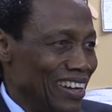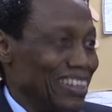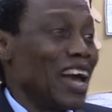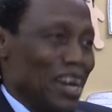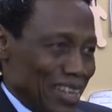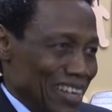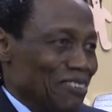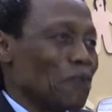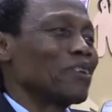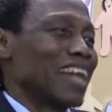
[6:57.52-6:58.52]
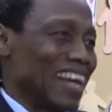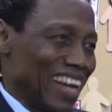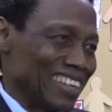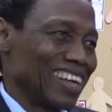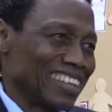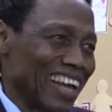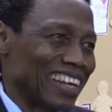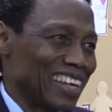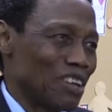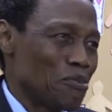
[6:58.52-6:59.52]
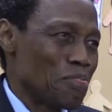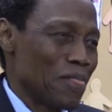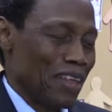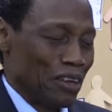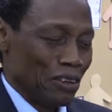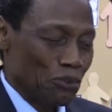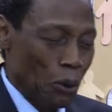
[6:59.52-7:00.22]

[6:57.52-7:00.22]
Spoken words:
Yeah, something like that.